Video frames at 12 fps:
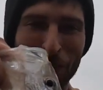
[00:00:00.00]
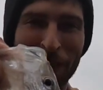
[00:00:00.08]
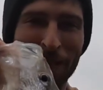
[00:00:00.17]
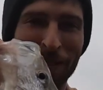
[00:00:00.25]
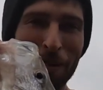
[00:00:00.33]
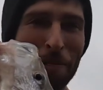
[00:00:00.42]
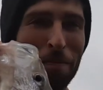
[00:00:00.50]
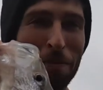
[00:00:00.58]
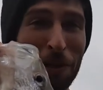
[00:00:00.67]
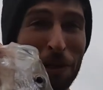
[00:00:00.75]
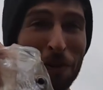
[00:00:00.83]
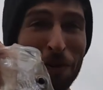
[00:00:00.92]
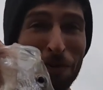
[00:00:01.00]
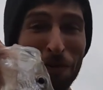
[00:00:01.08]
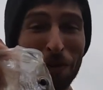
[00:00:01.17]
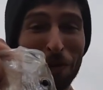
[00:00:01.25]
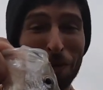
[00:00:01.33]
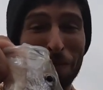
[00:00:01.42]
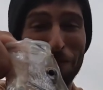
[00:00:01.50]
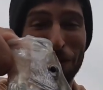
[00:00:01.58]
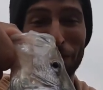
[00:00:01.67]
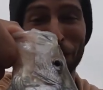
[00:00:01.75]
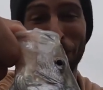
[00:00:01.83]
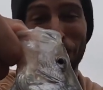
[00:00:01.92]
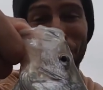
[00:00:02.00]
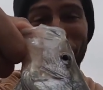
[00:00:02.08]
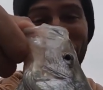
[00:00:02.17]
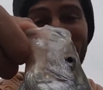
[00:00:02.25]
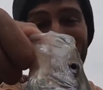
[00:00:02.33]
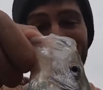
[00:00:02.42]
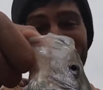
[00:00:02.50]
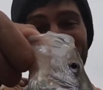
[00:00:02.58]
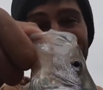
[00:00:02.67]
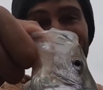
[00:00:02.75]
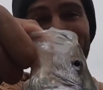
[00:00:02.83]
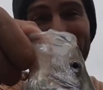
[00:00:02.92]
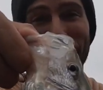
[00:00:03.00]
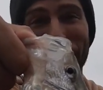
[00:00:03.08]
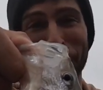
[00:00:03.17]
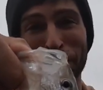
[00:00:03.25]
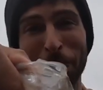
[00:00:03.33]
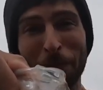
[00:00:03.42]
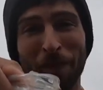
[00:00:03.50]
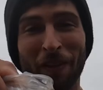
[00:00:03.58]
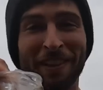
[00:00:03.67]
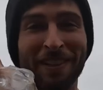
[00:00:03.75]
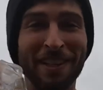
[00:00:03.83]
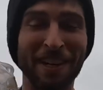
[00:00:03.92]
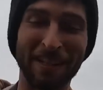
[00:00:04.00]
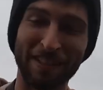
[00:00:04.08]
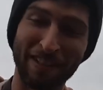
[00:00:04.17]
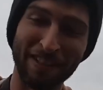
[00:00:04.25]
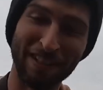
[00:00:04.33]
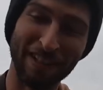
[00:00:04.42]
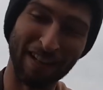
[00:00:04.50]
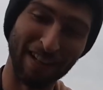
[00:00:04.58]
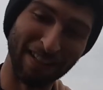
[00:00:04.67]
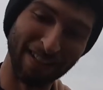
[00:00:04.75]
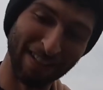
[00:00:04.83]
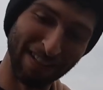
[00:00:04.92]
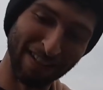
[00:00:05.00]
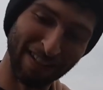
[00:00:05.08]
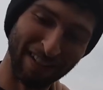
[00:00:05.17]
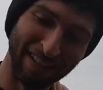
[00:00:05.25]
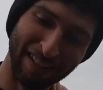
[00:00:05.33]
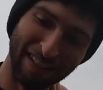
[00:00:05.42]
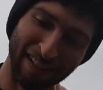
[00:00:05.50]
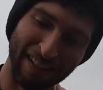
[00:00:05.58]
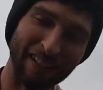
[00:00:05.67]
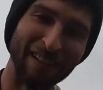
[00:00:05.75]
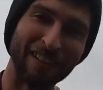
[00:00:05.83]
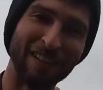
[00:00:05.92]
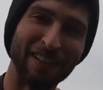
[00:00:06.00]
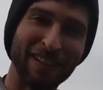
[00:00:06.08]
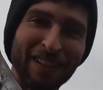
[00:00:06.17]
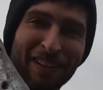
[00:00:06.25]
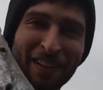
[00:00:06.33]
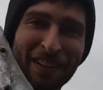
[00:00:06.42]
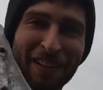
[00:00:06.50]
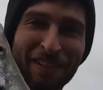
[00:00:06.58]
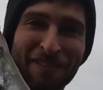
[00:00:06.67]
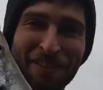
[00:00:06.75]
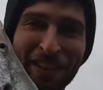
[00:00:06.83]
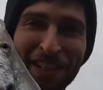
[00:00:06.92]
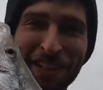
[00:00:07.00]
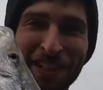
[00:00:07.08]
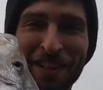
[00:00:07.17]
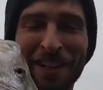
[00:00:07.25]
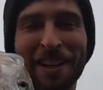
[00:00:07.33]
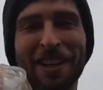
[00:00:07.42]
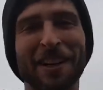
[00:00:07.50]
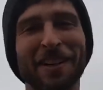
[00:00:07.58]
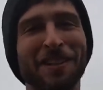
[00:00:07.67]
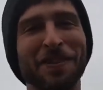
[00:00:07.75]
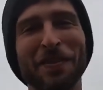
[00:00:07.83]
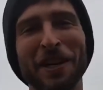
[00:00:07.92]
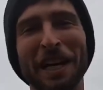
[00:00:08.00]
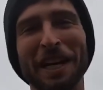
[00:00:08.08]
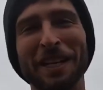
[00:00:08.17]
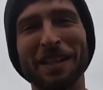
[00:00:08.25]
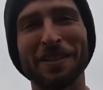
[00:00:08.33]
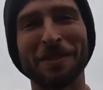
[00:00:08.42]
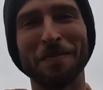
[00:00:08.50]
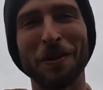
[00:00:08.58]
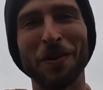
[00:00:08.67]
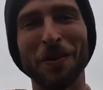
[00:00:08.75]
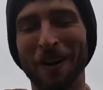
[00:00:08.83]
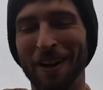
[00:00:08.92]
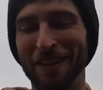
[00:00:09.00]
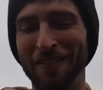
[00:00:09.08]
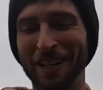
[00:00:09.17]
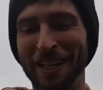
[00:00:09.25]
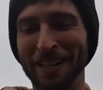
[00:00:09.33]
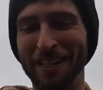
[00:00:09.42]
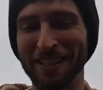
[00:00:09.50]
We get some beautiful crappie over here in Tennessee, guys. This is good looking fish. See if we can't get some more on, man.